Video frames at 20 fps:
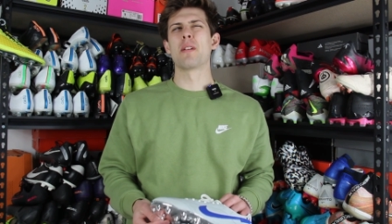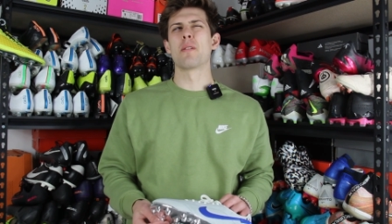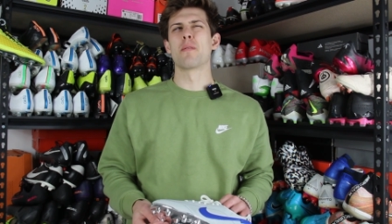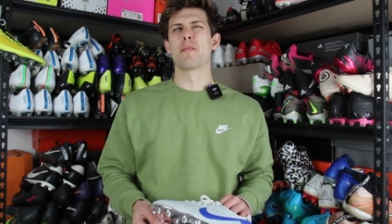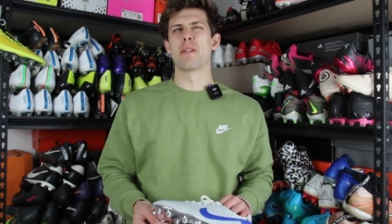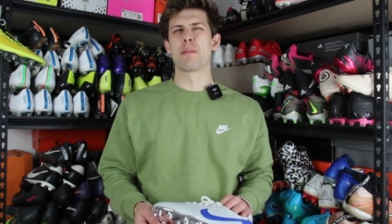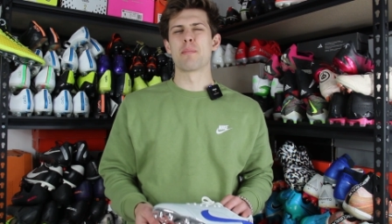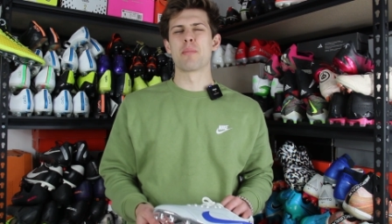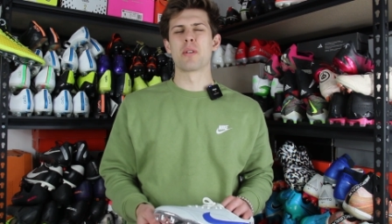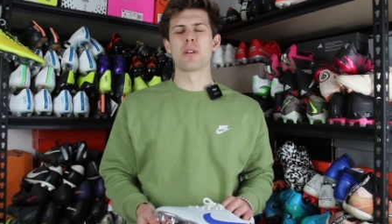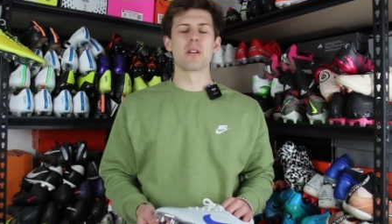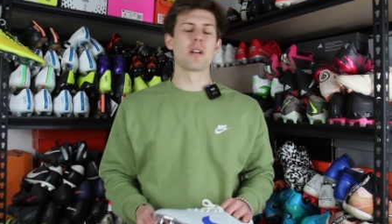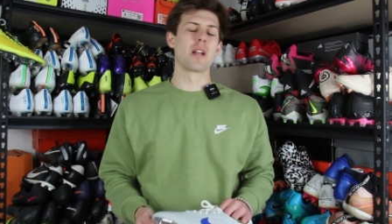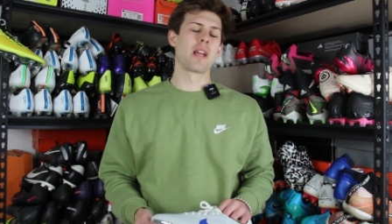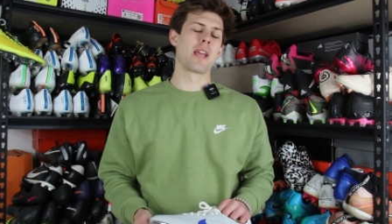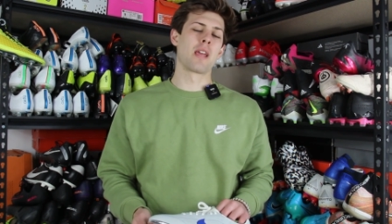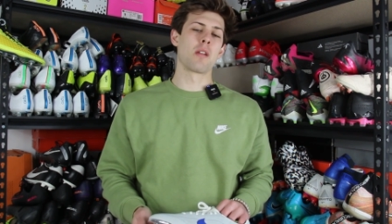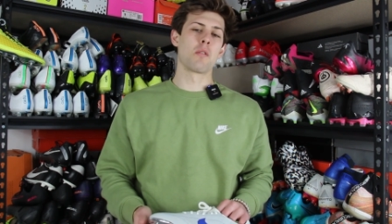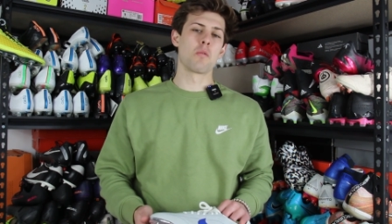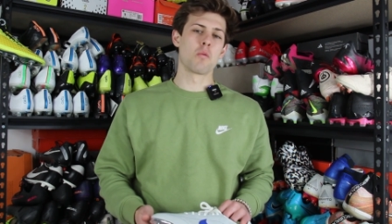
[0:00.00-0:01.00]

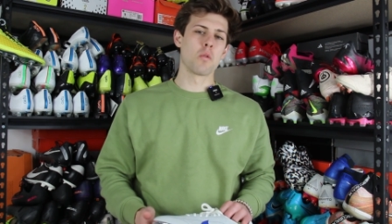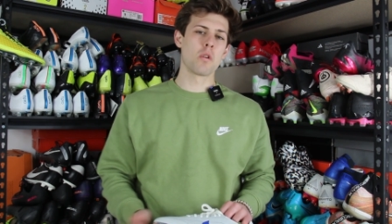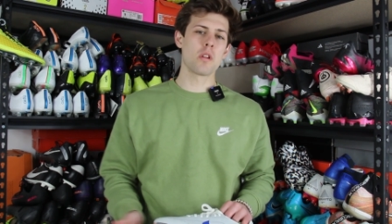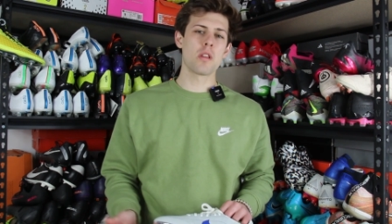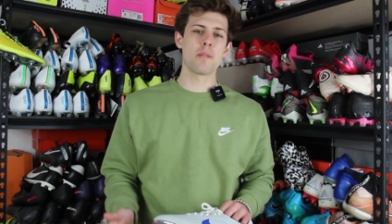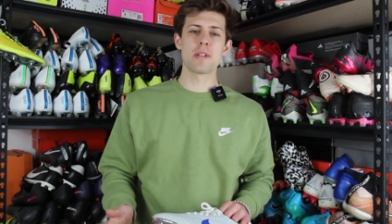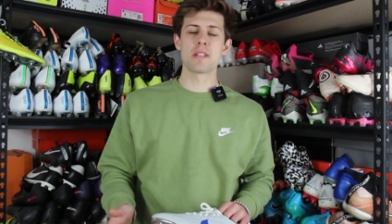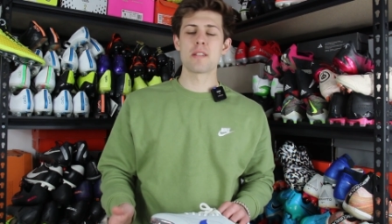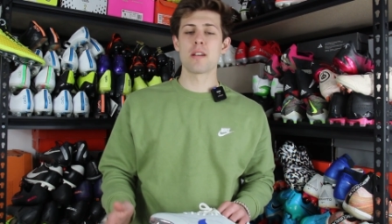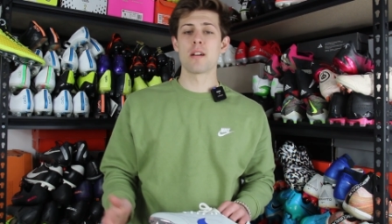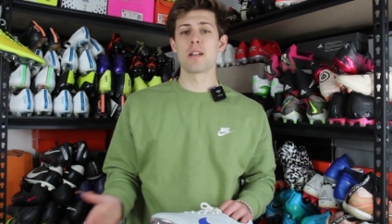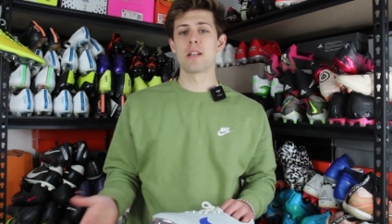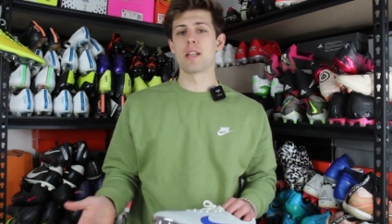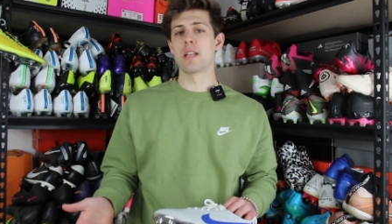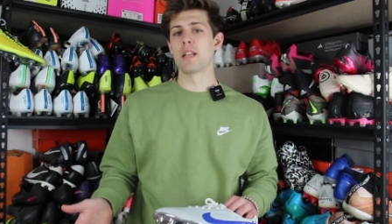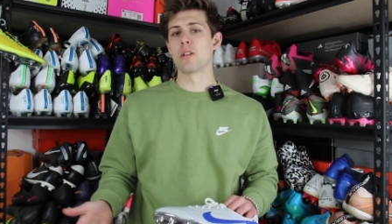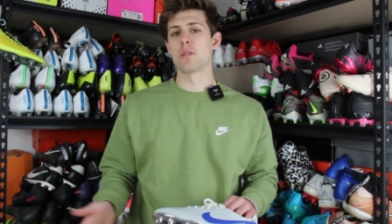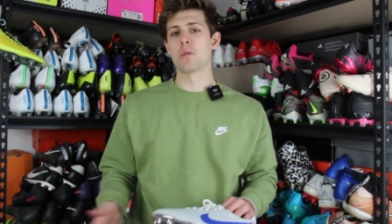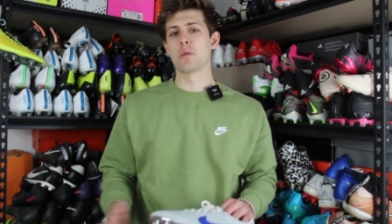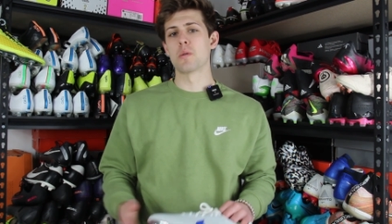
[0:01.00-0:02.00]
November, and wore them a
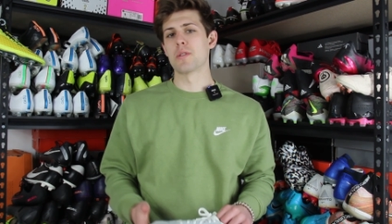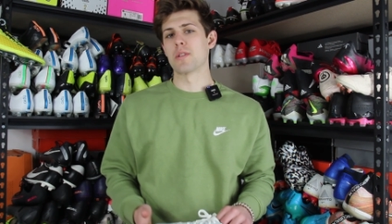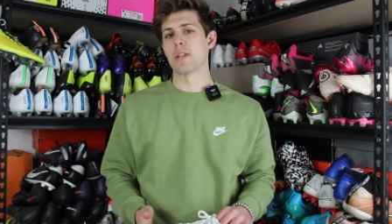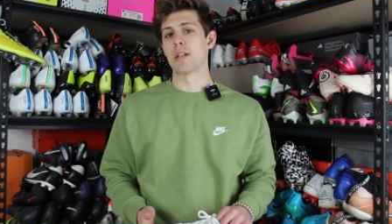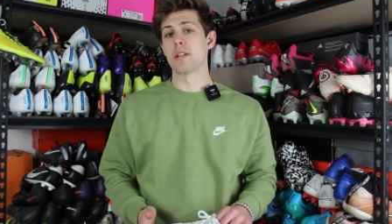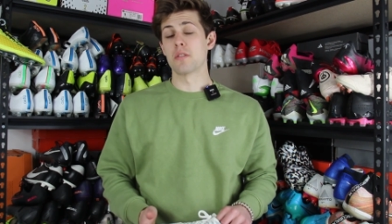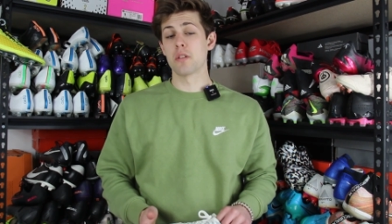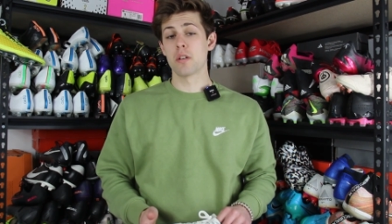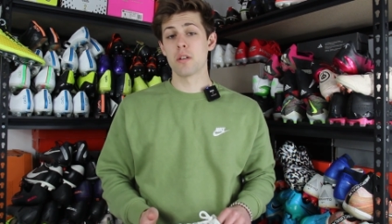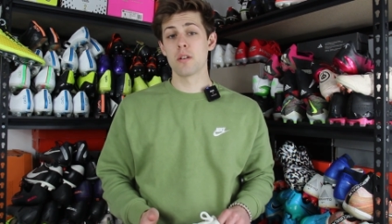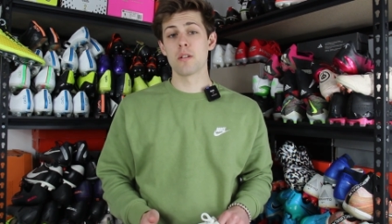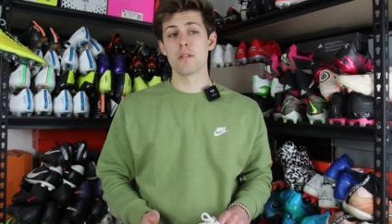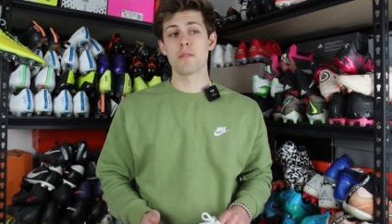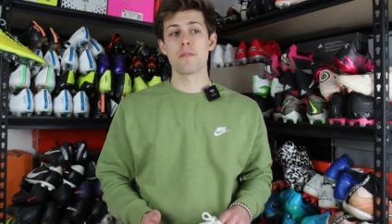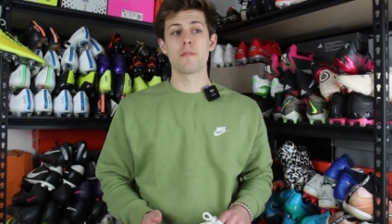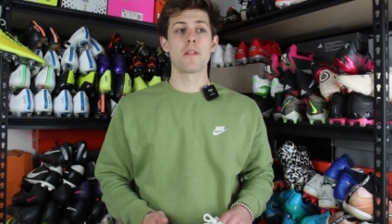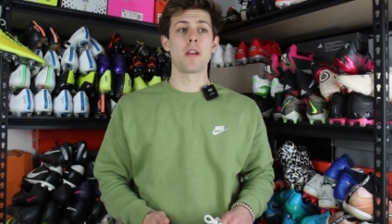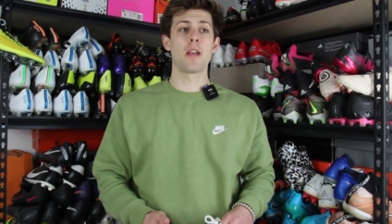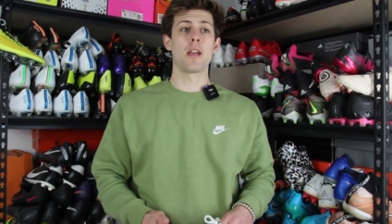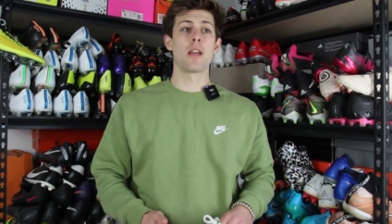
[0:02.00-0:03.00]
ton indoors on
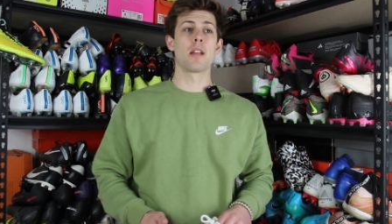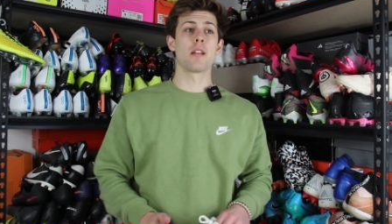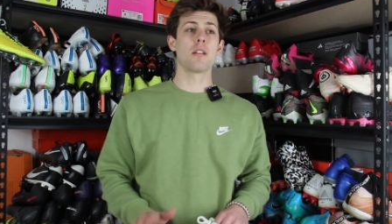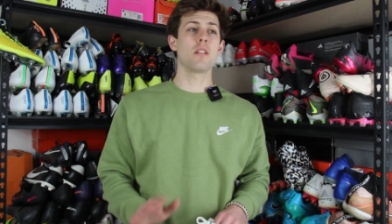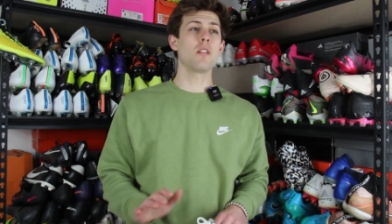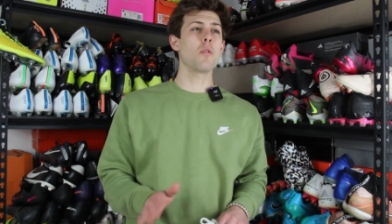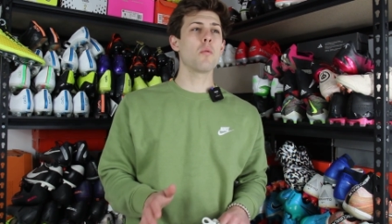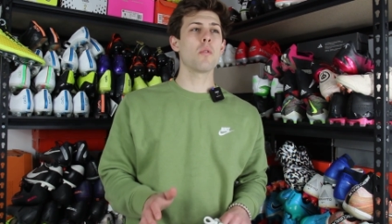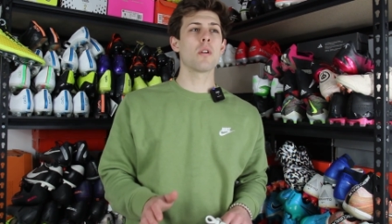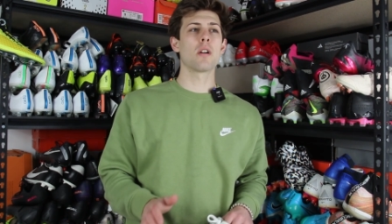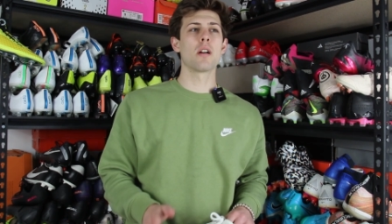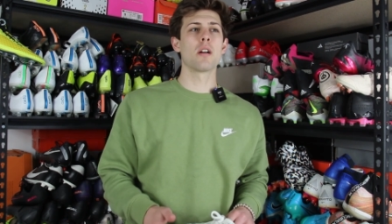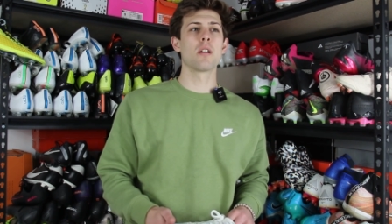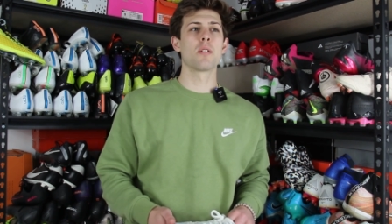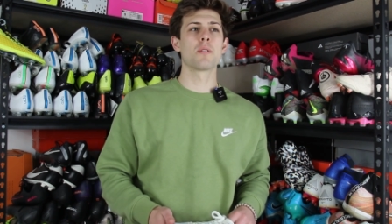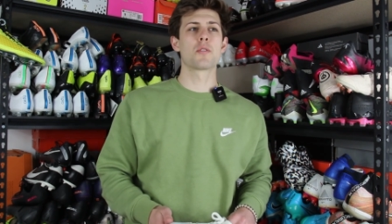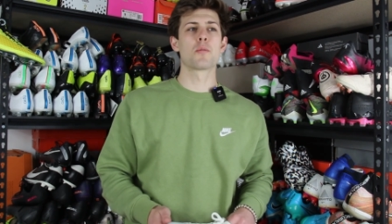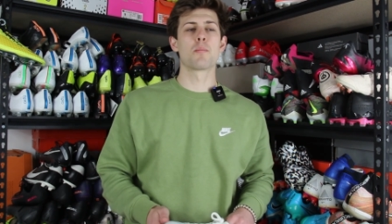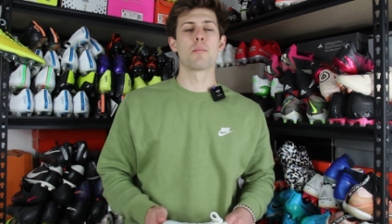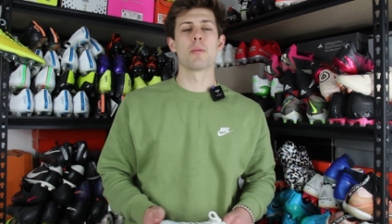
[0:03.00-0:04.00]
turf and nowhere
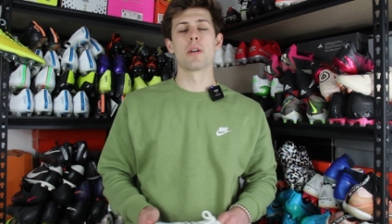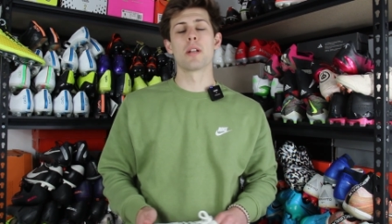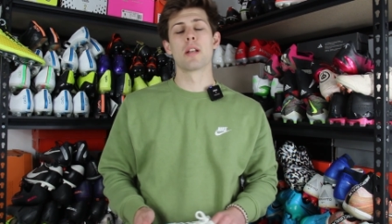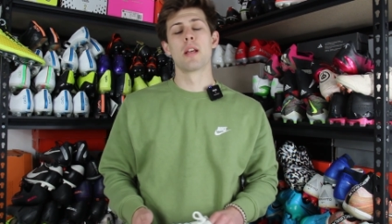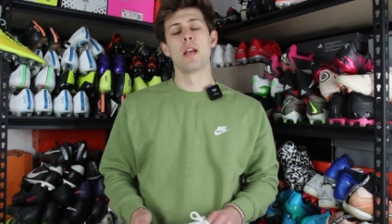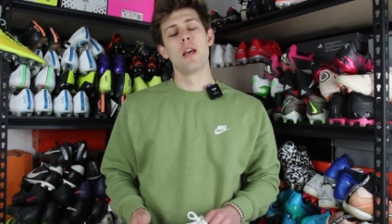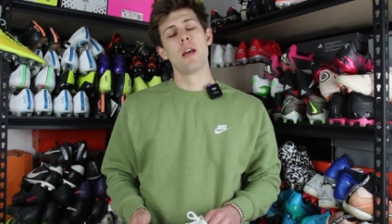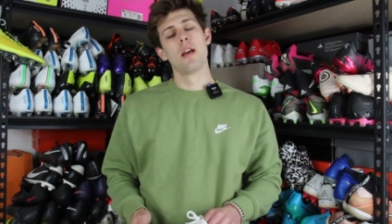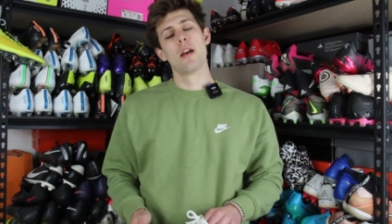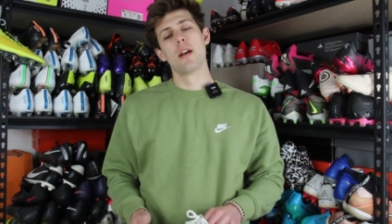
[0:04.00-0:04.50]
else, but